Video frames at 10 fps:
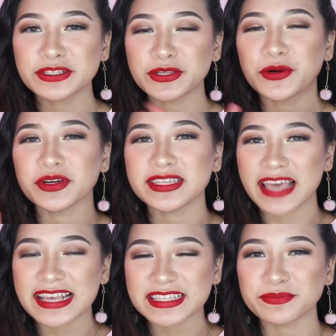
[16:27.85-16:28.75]
So,
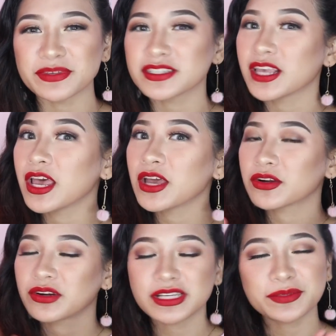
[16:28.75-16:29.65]
yes, Miss
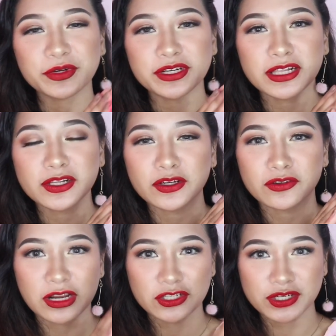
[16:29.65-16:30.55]
KRIS Bernal,
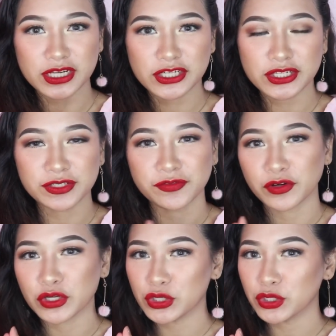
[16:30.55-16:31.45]
congratulations for
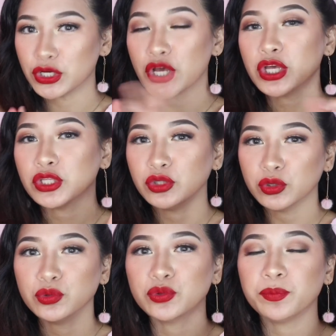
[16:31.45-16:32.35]
your
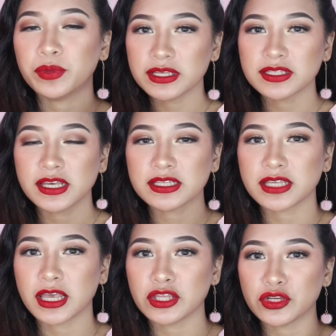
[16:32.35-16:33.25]
new business
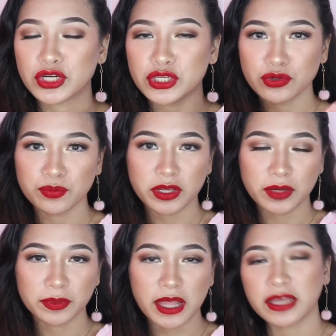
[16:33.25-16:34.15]
and your new
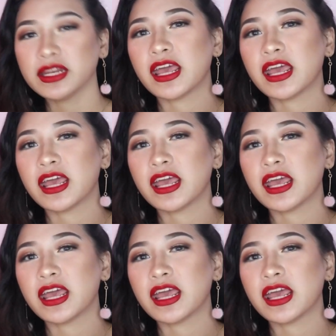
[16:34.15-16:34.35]
makeup line.